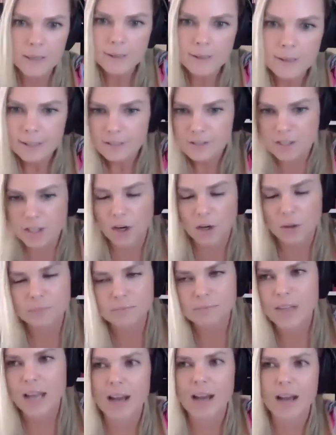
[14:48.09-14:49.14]
No, it so
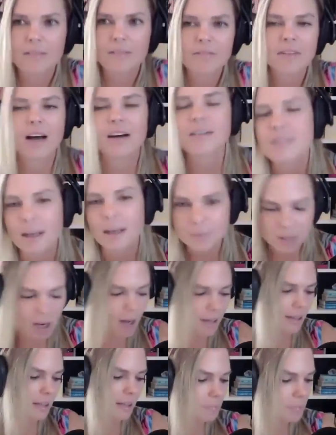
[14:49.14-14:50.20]
doesn't. I'll stop
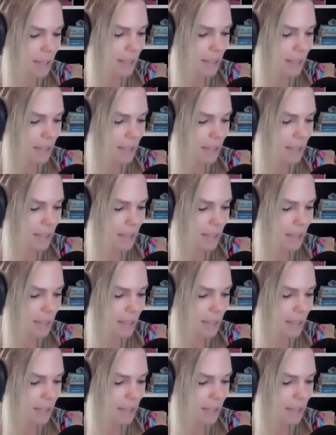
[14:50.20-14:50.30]
talking.